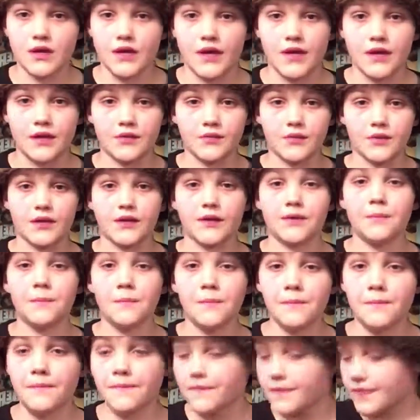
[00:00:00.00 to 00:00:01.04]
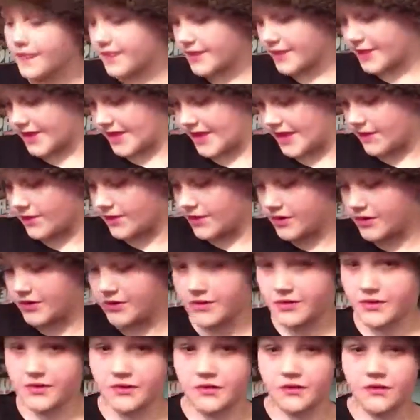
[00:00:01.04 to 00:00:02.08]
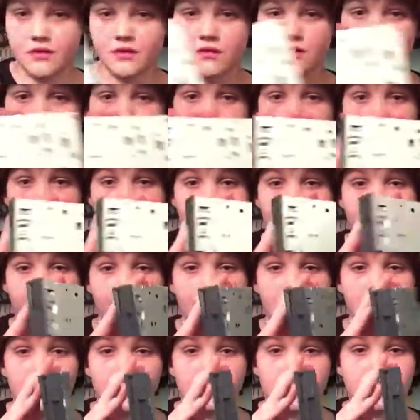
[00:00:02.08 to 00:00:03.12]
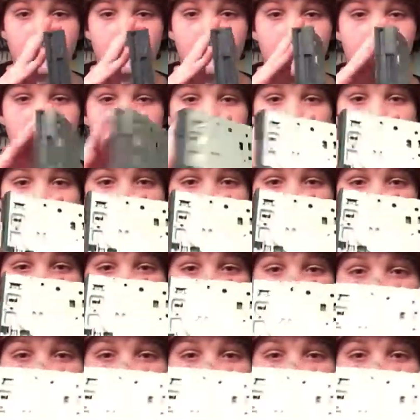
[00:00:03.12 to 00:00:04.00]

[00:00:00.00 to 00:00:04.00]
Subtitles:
Anyway, that was the first piece.